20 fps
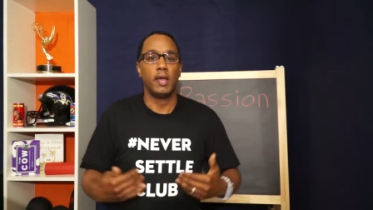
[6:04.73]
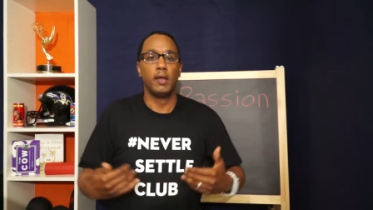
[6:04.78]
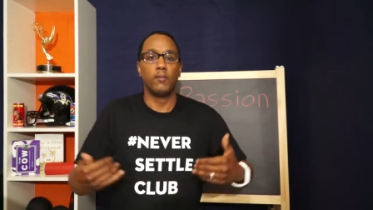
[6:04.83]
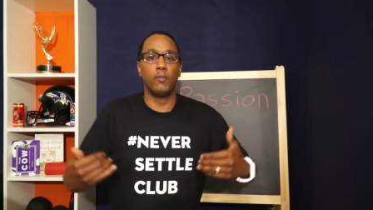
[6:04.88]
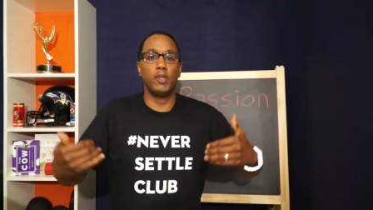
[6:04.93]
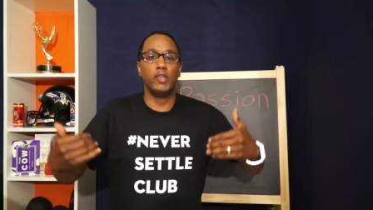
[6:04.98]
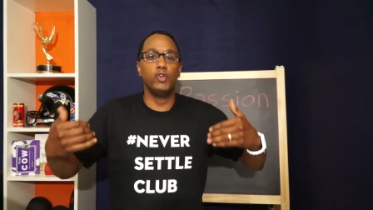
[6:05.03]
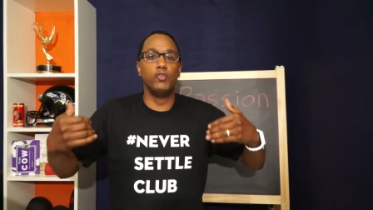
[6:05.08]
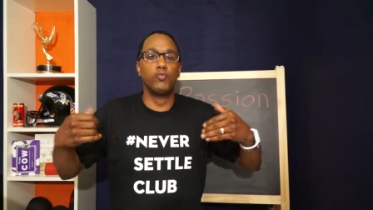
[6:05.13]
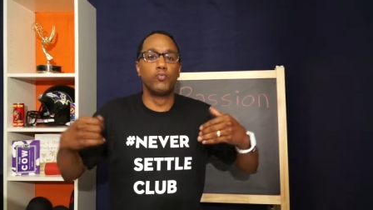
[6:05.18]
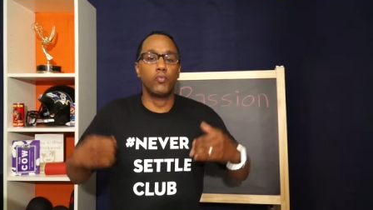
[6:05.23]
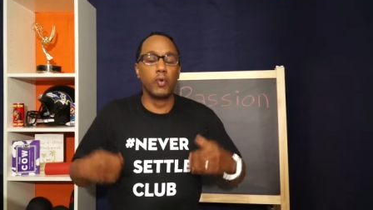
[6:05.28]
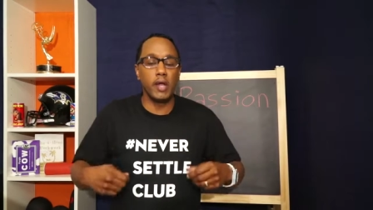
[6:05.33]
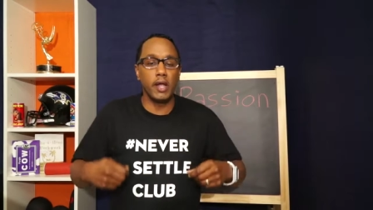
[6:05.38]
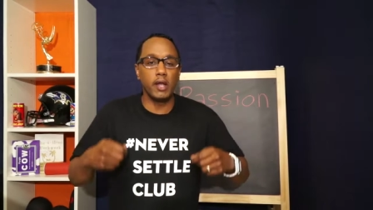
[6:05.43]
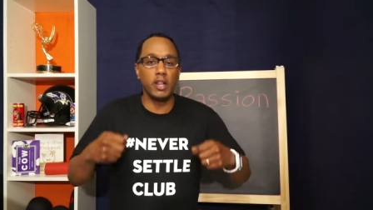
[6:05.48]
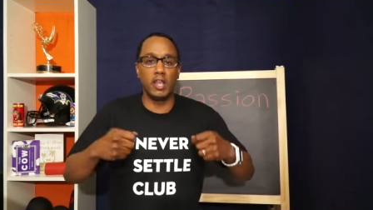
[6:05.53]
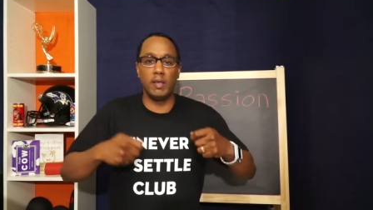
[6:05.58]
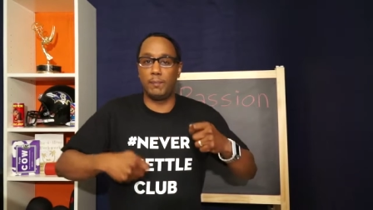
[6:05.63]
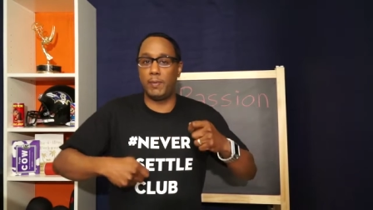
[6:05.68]
When you
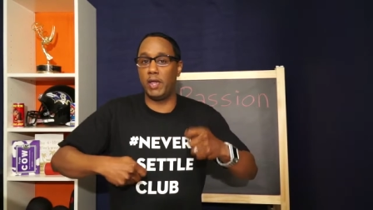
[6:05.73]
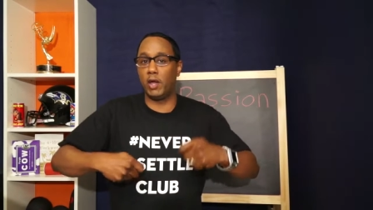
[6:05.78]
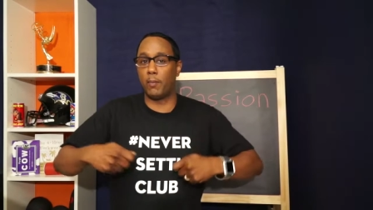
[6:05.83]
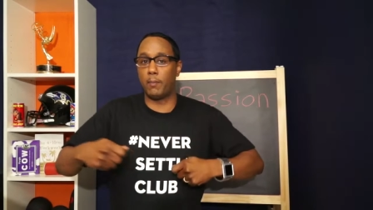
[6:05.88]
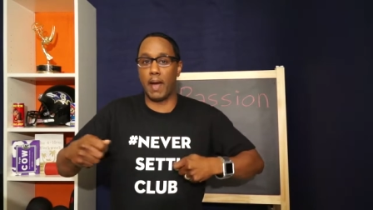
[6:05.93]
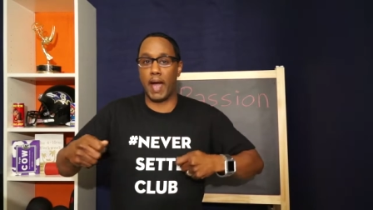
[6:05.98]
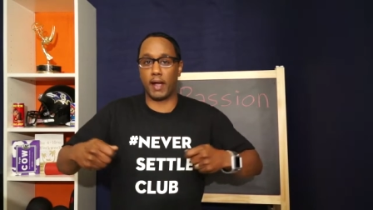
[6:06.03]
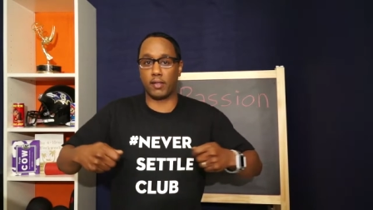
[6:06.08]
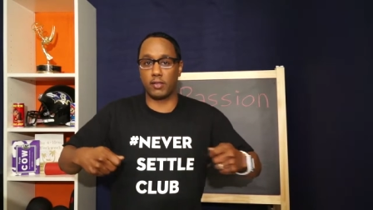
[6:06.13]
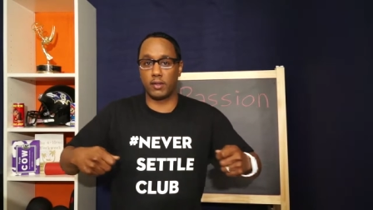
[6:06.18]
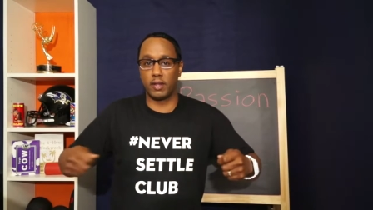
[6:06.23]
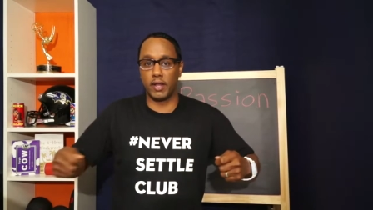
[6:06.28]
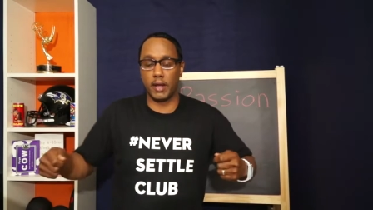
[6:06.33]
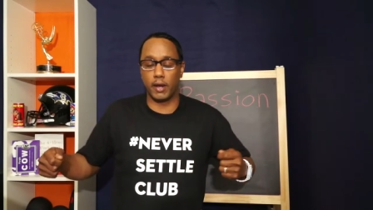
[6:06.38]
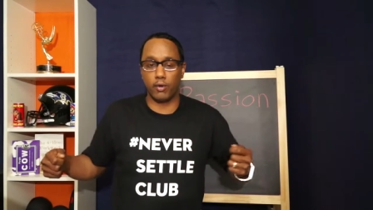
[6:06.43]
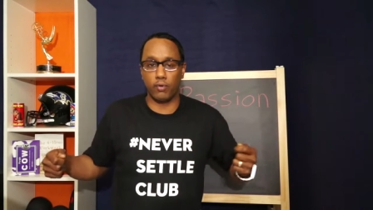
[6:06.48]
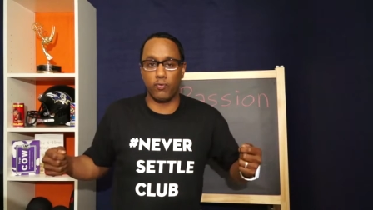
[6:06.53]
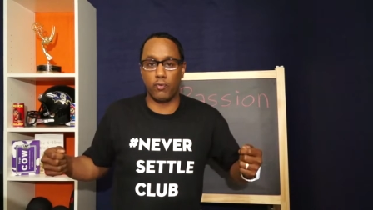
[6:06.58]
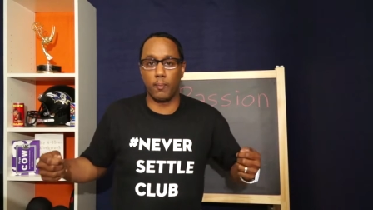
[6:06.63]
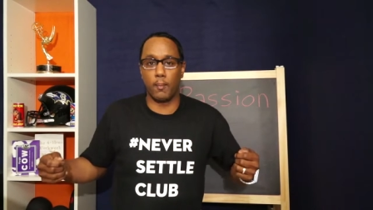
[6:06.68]
really peel back the
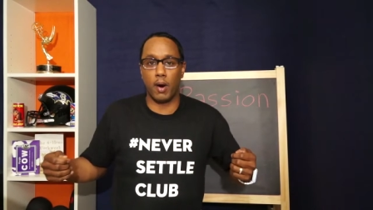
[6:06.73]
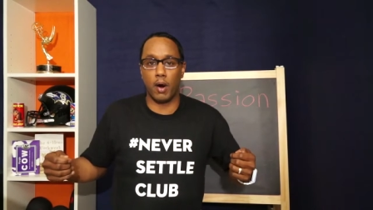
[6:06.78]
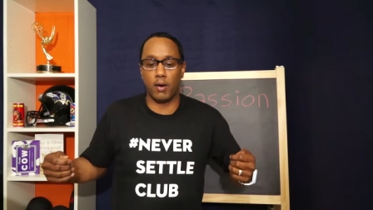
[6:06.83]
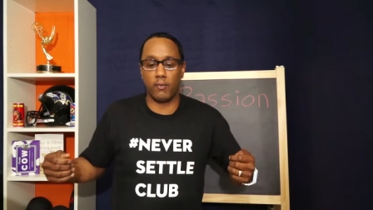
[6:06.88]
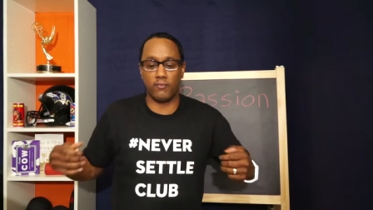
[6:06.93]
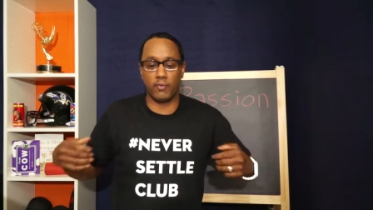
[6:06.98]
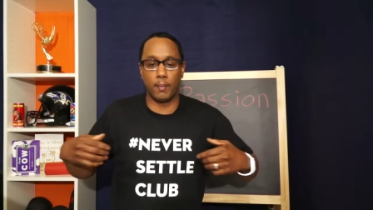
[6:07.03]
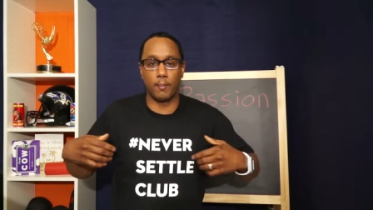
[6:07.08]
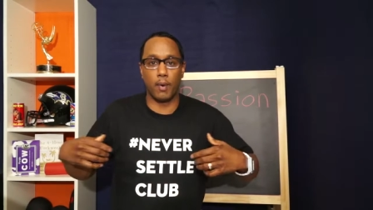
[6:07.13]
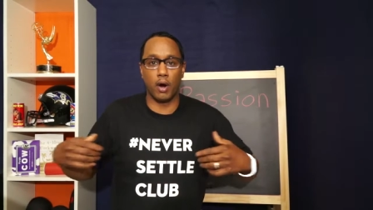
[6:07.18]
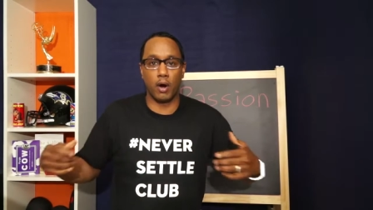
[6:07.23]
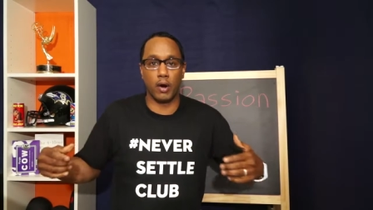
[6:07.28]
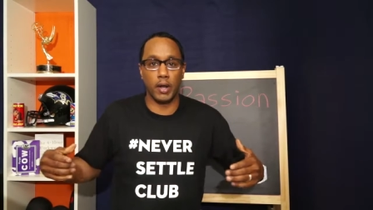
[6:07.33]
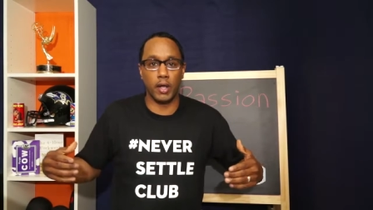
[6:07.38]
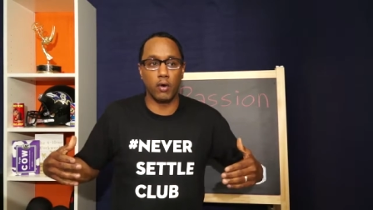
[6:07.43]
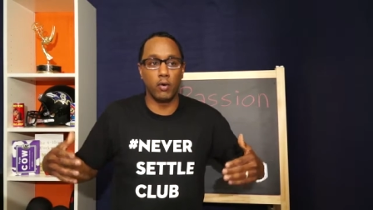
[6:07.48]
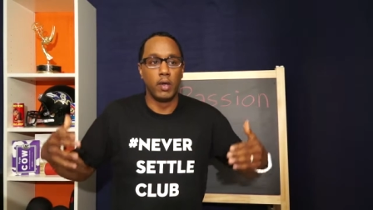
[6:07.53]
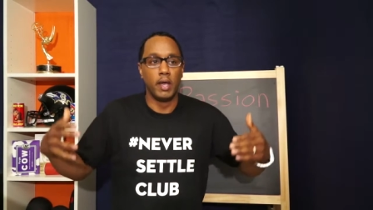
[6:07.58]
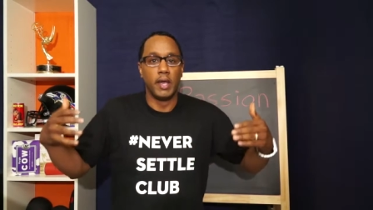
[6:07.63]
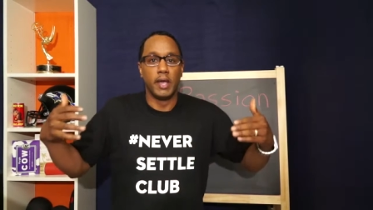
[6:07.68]
layers from
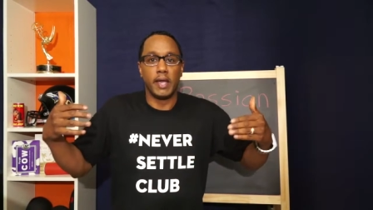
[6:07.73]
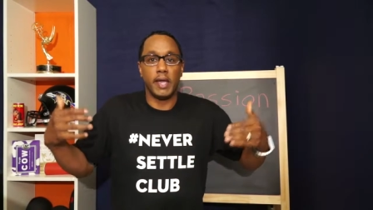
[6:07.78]
Mario,